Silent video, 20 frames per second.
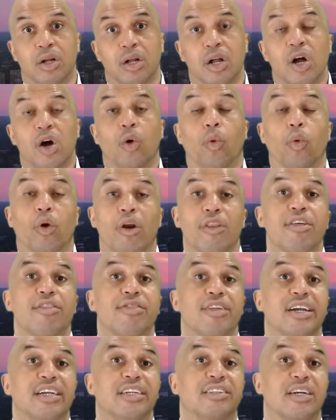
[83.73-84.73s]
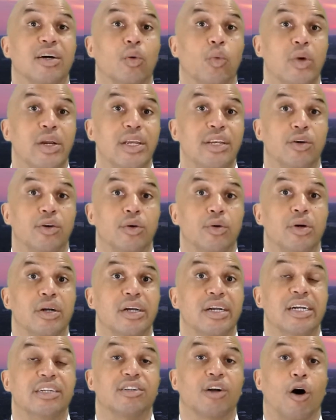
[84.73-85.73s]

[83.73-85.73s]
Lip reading: One of the things that we do is